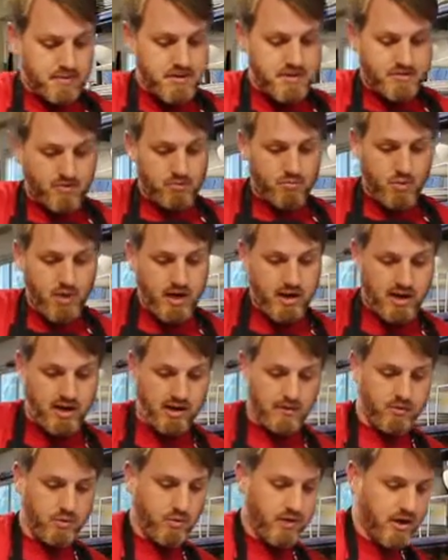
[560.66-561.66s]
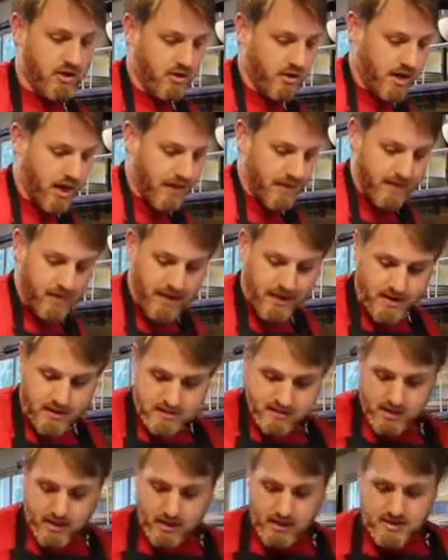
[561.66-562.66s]
this from running everywhere. Okay,
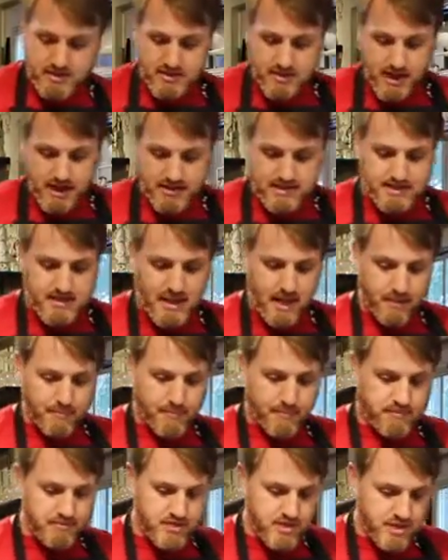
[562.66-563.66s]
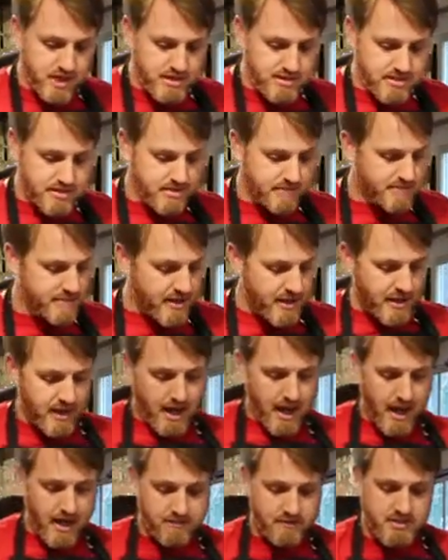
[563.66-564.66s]
so here's the next step. Just
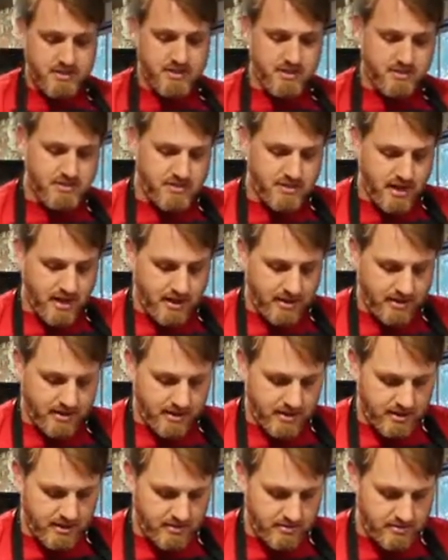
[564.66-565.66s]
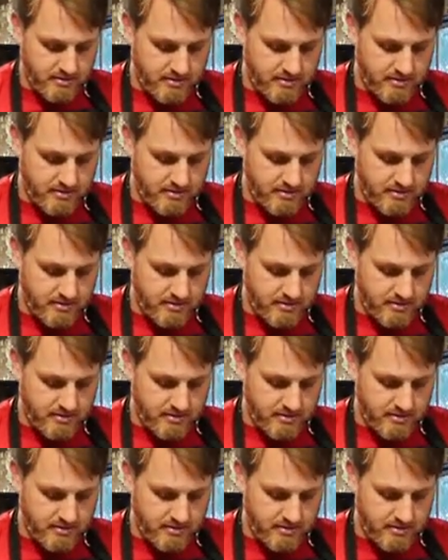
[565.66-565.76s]
ever so slightly